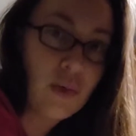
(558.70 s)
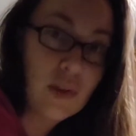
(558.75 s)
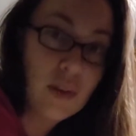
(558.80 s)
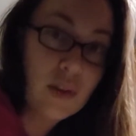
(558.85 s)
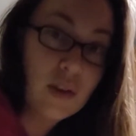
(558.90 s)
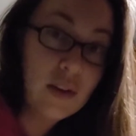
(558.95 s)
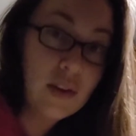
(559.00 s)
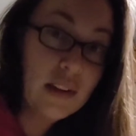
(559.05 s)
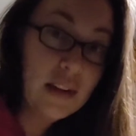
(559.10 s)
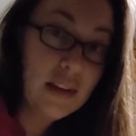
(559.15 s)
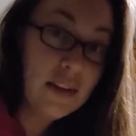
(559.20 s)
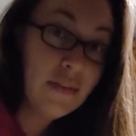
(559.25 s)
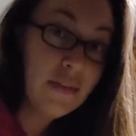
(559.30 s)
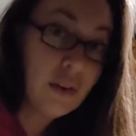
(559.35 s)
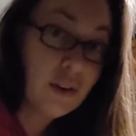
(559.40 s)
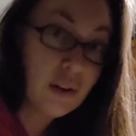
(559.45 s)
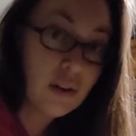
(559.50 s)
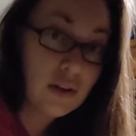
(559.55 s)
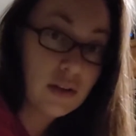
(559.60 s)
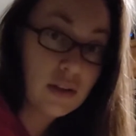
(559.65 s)
the
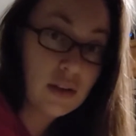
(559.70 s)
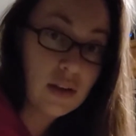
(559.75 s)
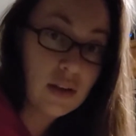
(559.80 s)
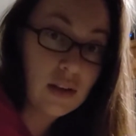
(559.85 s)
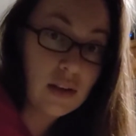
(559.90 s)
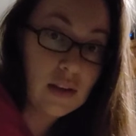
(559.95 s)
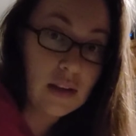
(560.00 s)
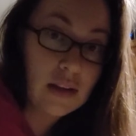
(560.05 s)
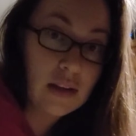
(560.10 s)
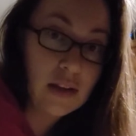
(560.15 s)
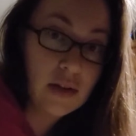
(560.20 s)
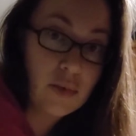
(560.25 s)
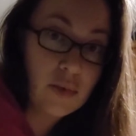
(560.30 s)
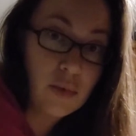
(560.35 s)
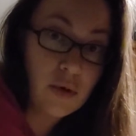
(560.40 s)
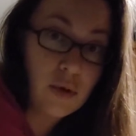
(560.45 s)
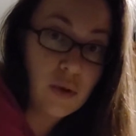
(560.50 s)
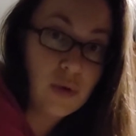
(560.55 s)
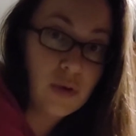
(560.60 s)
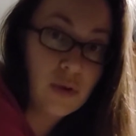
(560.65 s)
default on these
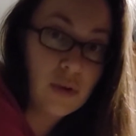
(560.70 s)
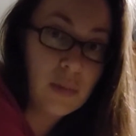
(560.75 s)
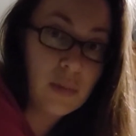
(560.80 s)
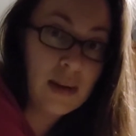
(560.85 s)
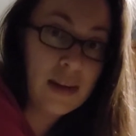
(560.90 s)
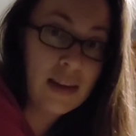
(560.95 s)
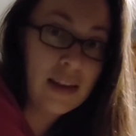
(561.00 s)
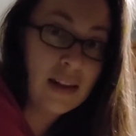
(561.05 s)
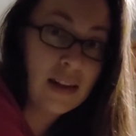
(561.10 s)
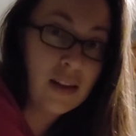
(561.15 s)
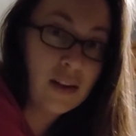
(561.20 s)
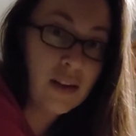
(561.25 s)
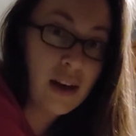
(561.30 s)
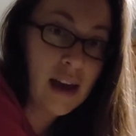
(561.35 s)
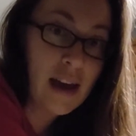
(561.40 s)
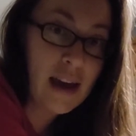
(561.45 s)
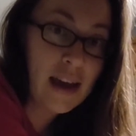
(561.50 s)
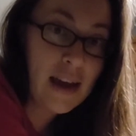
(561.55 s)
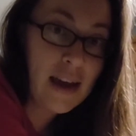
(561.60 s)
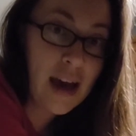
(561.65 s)
will usually be either
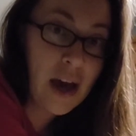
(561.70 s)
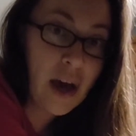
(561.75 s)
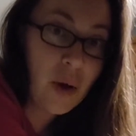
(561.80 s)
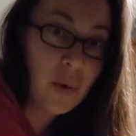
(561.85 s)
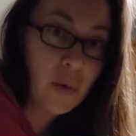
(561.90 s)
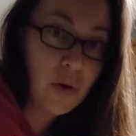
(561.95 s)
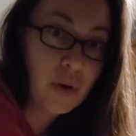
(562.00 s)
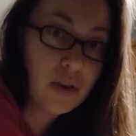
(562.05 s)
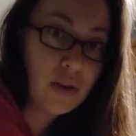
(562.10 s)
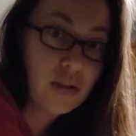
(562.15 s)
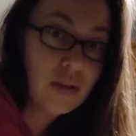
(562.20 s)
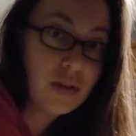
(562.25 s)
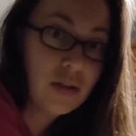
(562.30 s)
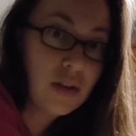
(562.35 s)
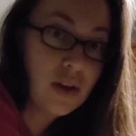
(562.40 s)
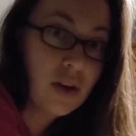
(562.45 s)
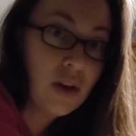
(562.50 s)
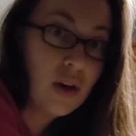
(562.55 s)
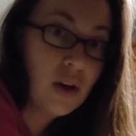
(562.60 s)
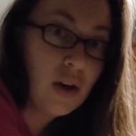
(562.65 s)
8 hours
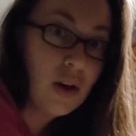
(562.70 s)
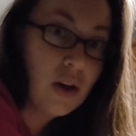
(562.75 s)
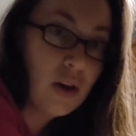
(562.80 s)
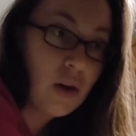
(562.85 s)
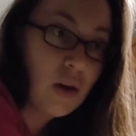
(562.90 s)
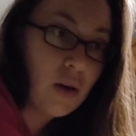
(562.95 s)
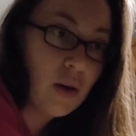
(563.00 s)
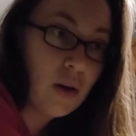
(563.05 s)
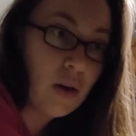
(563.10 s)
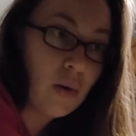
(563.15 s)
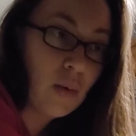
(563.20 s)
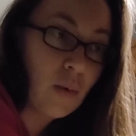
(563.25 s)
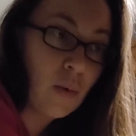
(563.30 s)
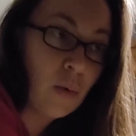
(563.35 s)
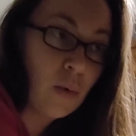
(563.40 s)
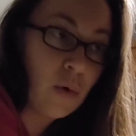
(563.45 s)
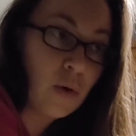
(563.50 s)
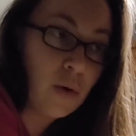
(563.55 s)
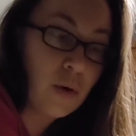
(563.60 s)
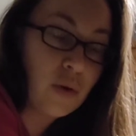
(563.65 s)

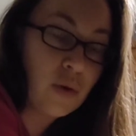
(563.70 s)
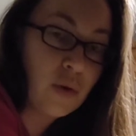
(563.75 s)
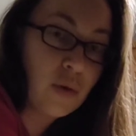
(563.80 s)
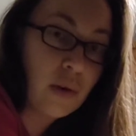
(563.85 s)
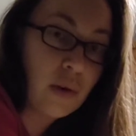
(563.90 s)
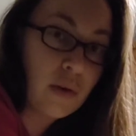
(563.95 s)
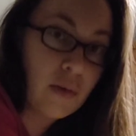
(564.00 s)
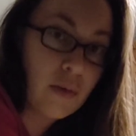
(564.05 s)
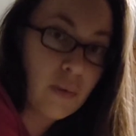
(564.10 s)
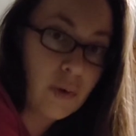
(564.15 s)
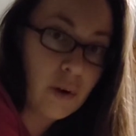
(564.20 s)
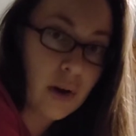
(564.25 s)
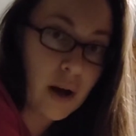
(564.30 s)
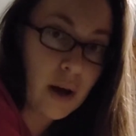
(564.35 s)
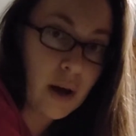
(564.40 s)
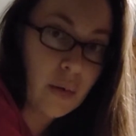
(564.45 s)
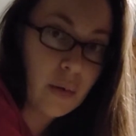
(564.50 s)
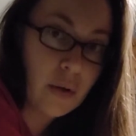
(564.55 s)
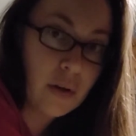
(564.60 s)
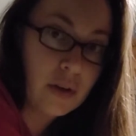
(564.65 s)
or 24
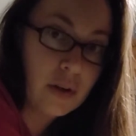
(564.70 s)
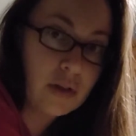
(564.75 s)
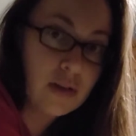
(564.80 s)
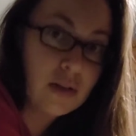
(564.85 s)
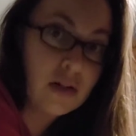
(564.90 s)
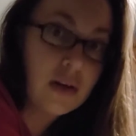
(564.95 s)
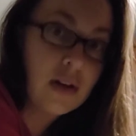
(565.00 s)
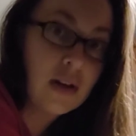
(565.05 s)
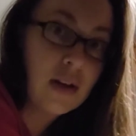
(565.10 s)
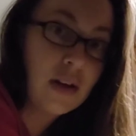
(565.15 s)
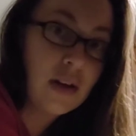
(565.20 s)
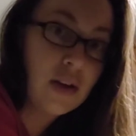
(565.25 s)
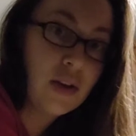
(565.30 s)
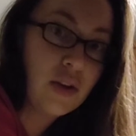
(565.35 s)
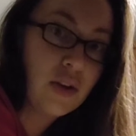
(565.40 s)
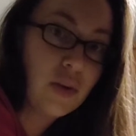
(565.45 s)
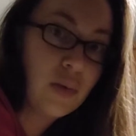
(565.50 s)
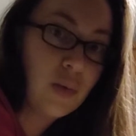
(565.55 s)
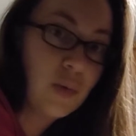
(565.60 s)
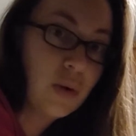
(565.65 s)
hours, and
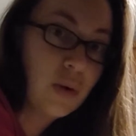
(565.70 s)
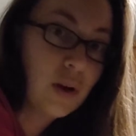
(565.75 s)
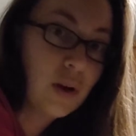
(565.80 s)
you want to